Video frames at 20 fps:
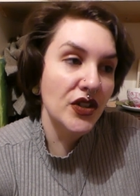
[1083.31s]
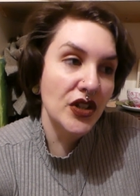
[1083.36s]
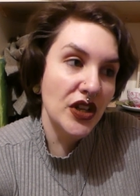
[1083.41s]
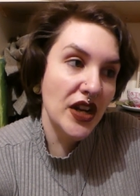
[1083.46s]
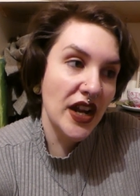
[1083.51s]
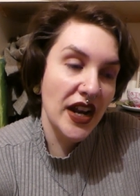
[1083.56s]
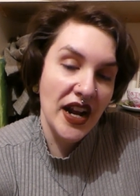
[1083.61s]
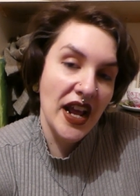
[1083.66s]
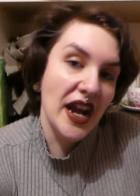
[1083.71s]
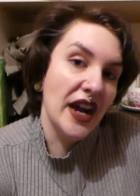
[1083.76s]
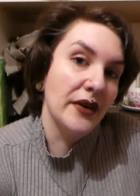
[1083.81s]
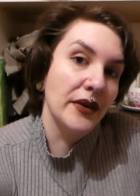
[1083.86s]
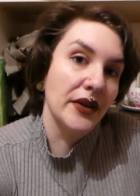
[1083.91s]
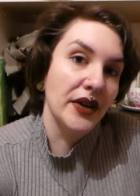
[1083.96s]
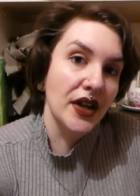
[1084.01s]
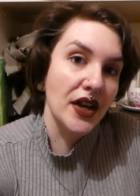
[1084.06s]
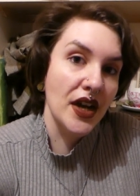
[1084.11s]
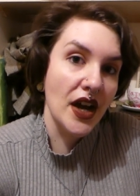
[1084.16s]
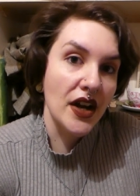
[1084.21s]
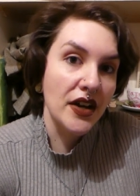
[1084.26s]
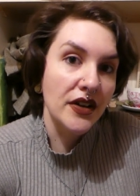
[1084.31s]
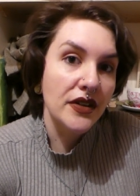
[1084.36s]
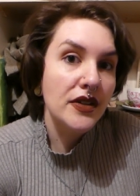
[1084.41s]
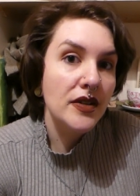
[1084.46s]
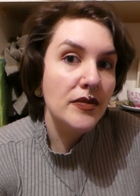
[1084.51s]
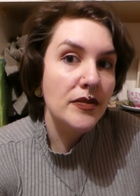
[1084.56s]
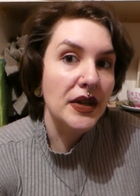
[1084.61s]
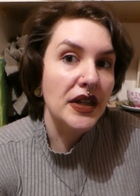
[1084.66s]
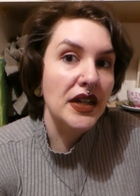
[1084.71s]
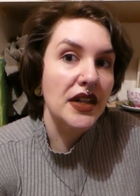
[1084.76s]
an hour ago
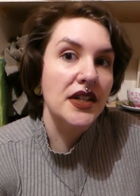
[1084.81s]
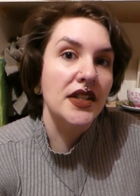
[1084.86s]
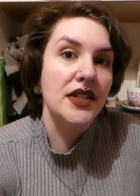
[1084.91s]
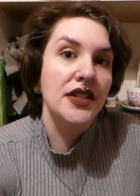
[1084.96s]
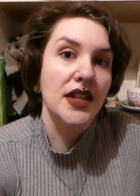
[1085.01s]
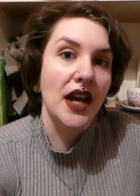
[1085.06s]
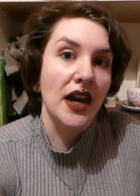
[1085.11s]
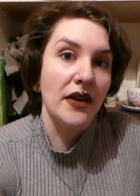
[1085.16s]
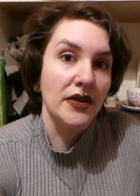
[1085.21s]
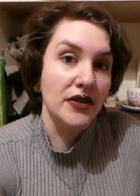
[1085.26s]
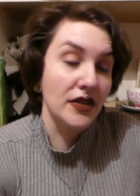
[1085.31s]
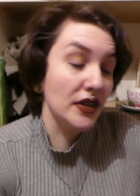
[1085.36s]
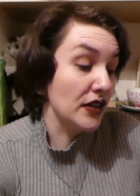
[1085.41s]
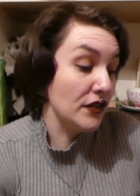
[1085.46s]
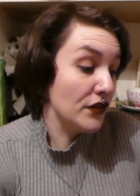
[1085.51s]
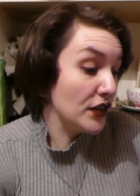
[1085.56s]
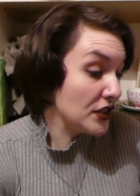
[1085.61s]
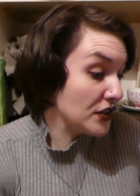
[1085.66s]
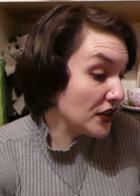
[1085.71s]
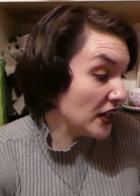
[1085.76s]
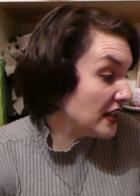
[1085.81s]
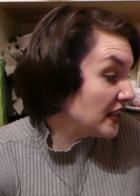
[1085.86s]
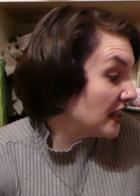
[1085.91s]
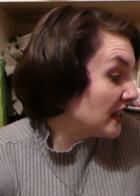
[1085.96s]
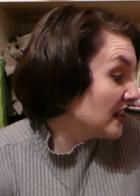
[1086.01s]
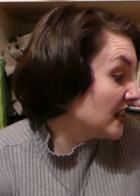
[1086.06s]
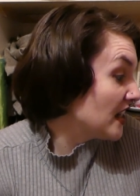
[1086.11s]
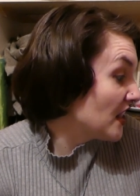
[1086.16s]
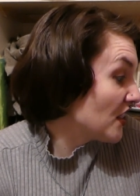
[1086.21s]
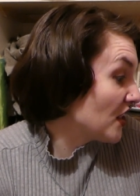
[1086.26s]
because I was really frustrated
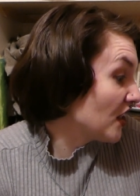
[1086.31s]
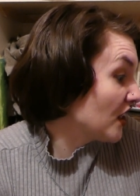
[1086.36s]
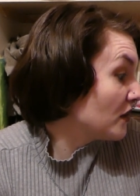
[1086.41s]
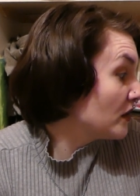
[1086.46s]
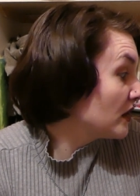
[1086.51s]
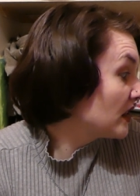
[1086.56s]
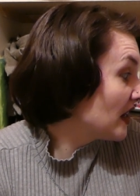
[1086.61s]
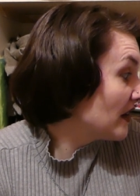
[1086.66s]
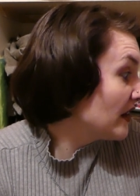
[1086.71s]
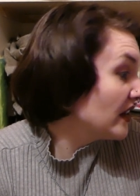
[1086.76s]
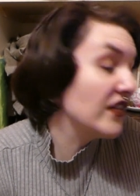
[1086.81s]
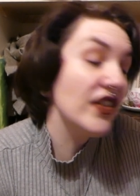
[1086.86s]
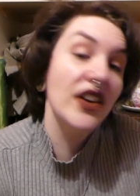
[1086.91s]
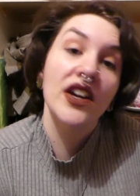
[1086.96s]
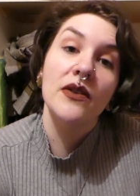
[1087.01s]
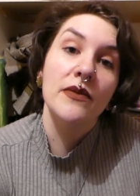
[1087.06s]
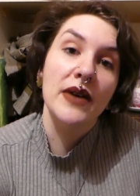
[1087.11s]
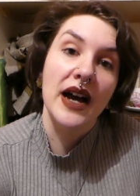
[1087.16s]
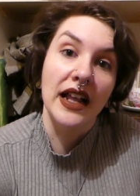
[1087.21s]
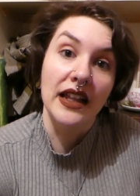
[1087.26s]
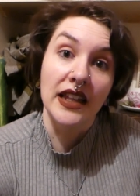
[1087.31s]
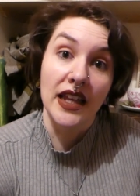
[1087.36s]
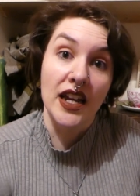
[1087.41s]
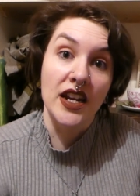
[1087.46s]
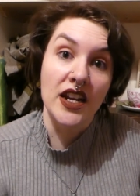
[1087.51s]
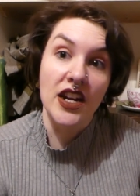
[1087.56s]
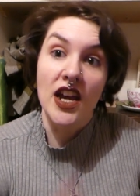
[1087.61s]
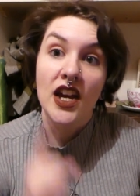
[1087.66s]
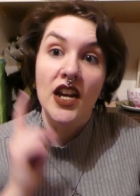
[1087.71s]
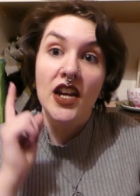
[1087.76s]
and didn't think it was going very well
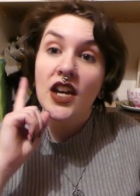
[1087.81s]
and